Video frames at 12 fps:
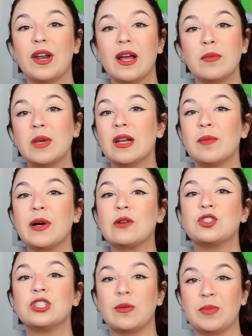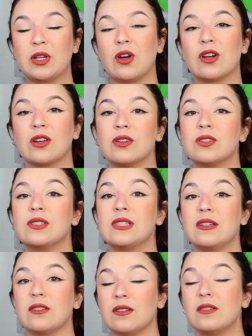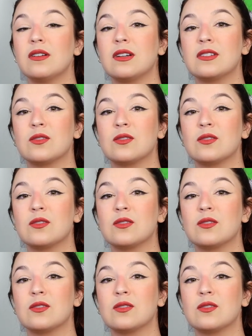I mean about jumping on a good deal is